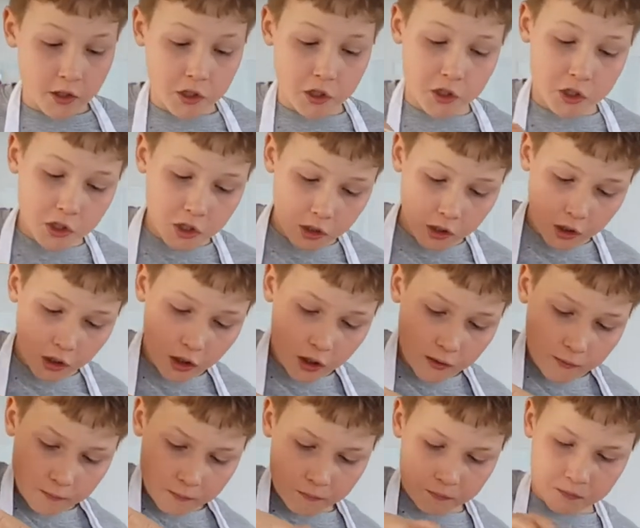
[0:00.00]
your
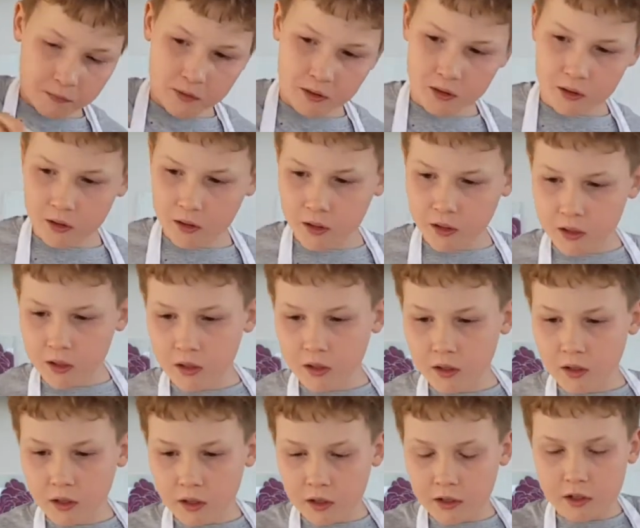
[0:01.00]
sugar,
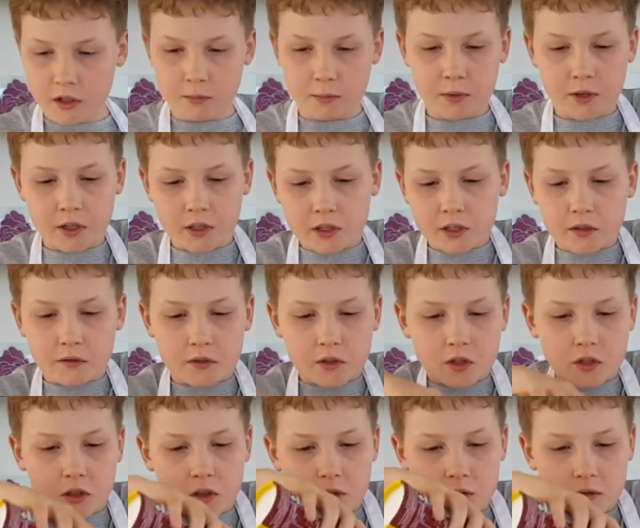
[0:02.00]
and your pinch of
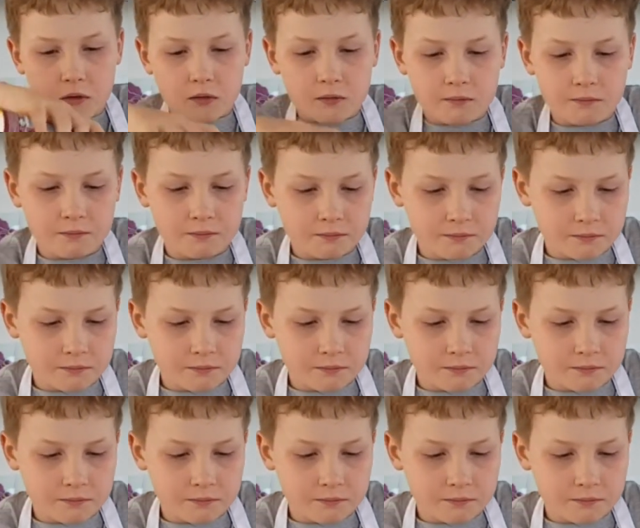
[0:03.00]
salt.